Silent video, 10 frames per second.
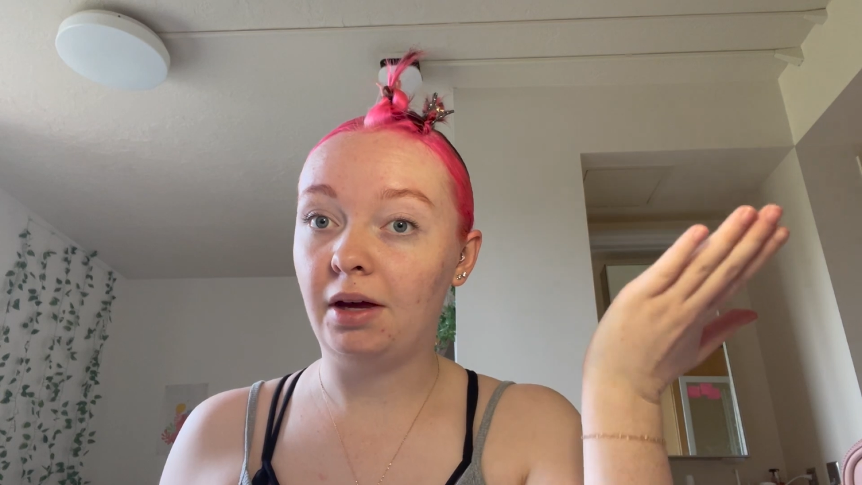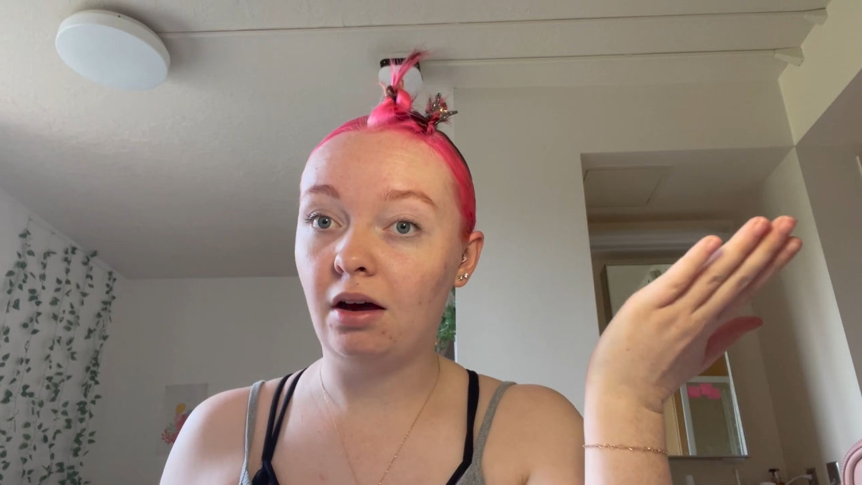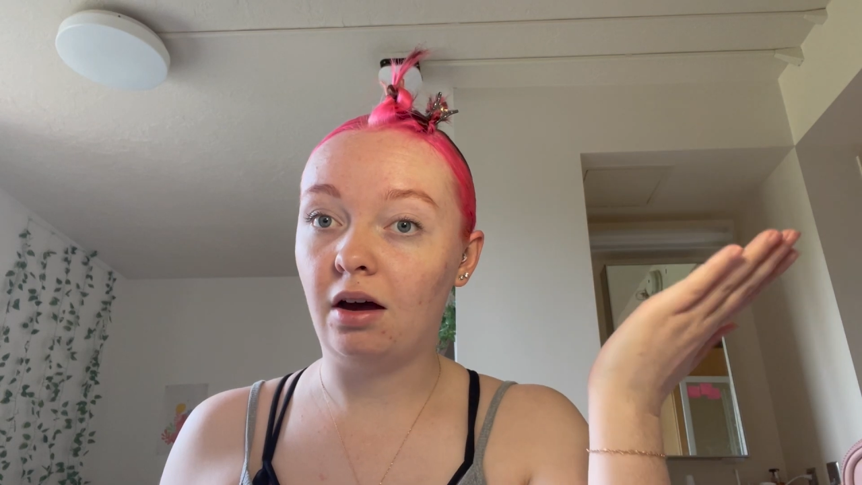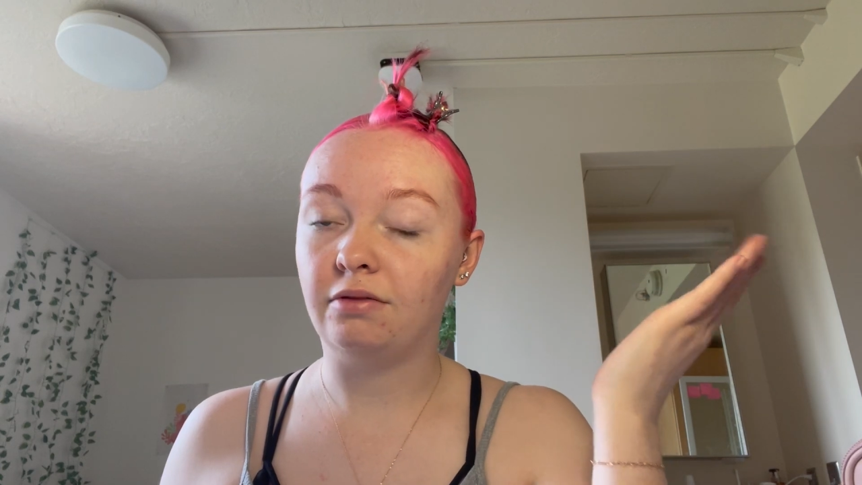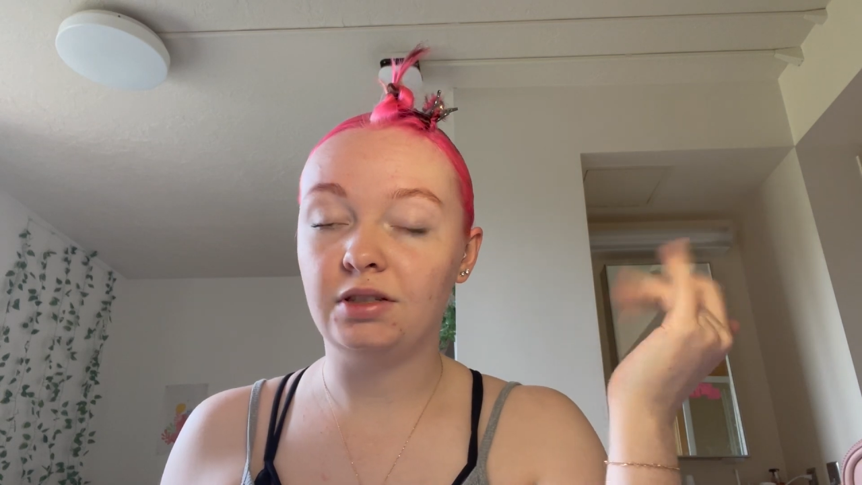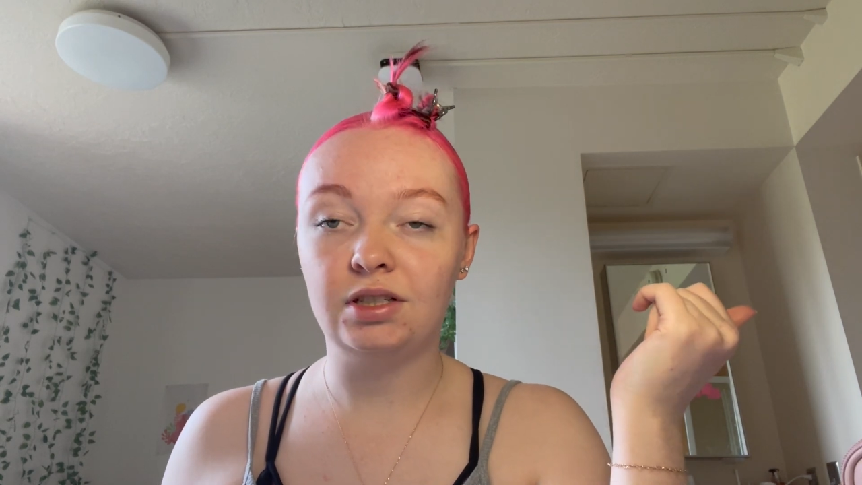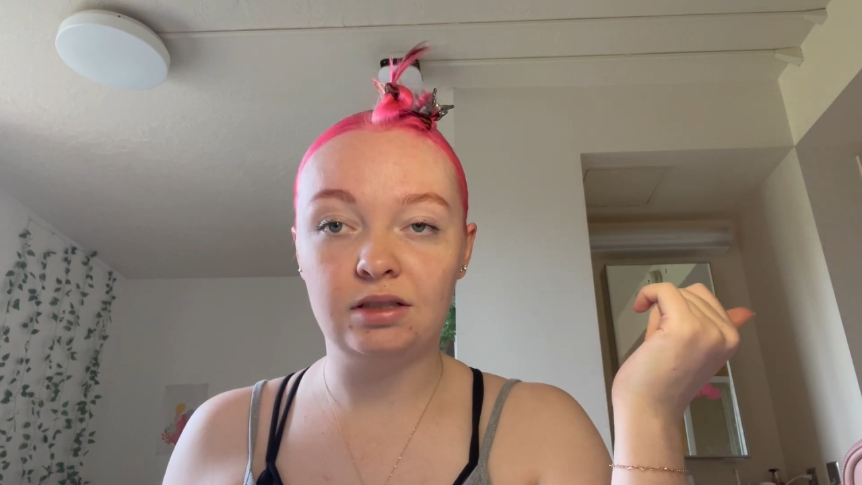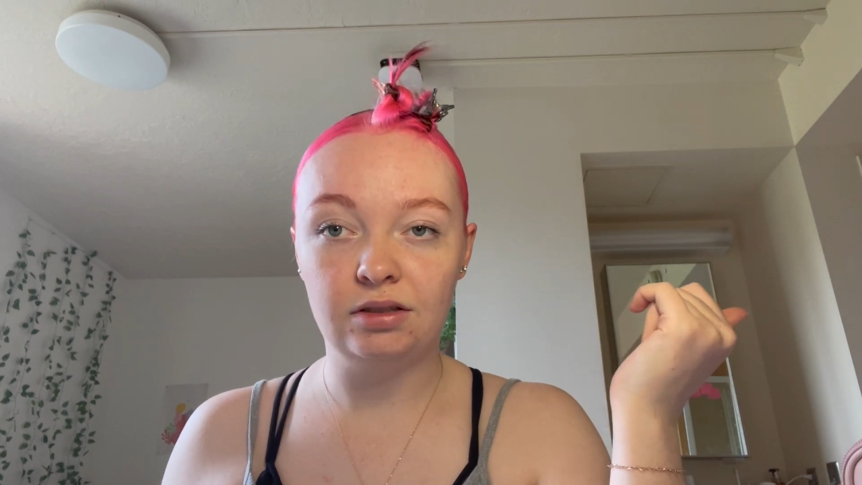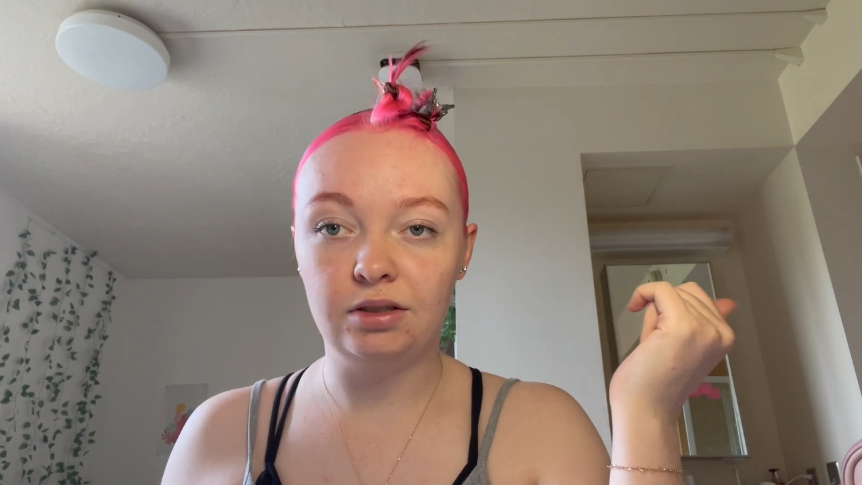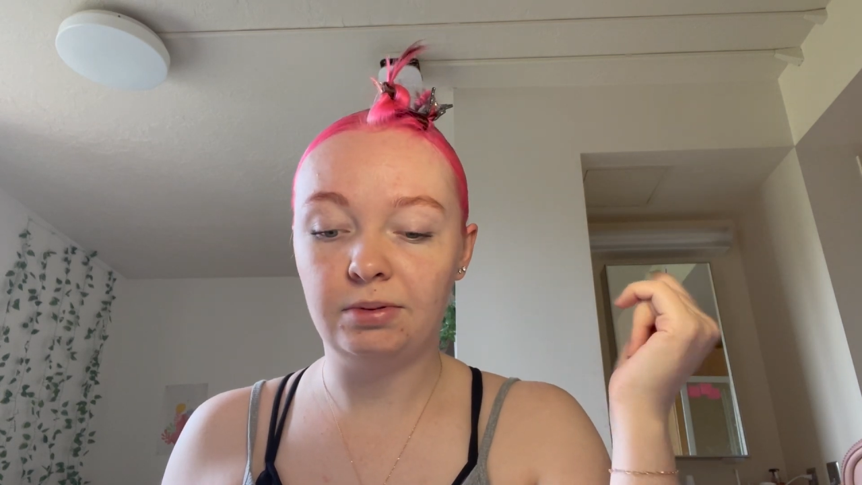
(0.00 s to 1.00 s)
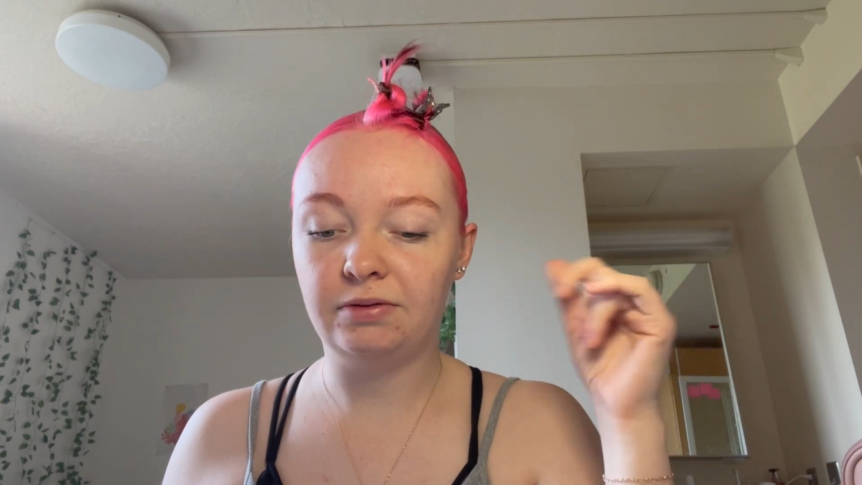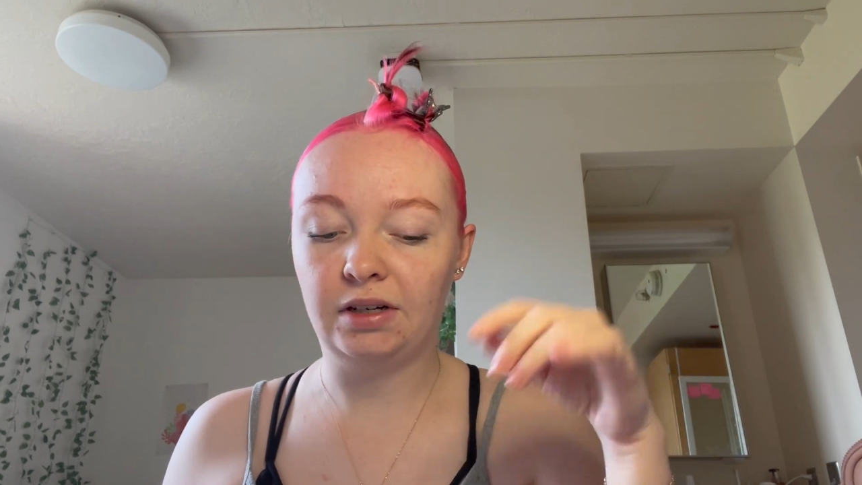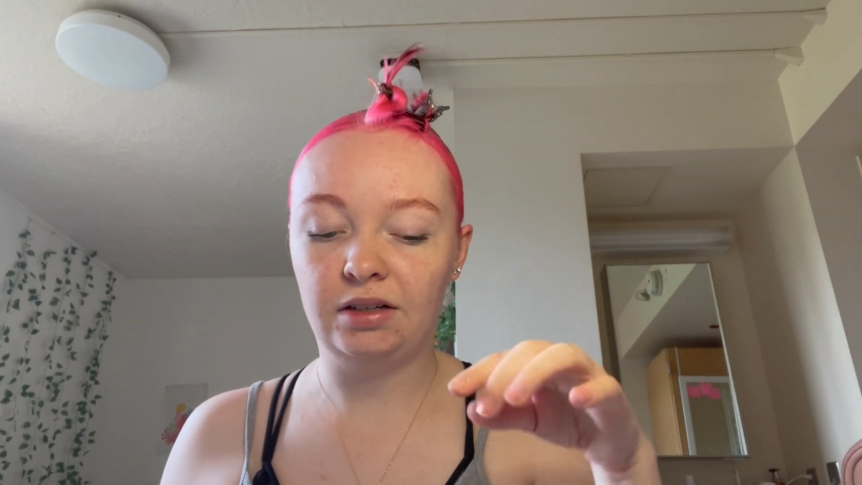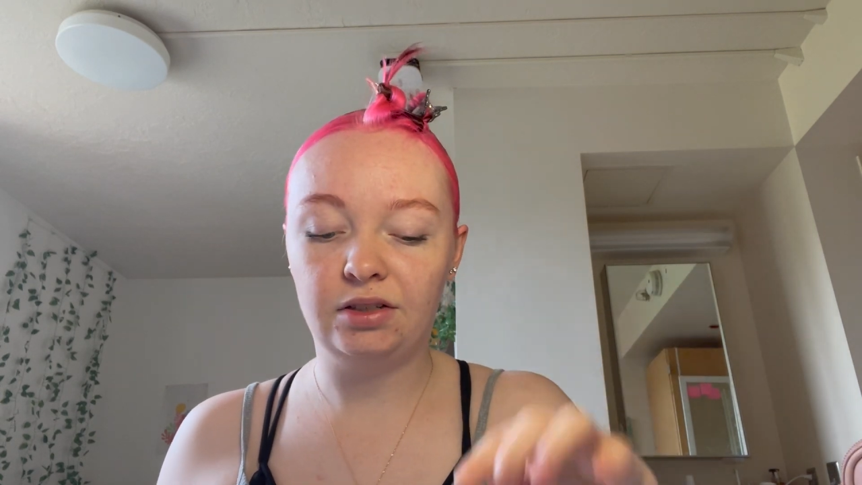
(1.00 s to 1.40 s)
off, which isn't super fun.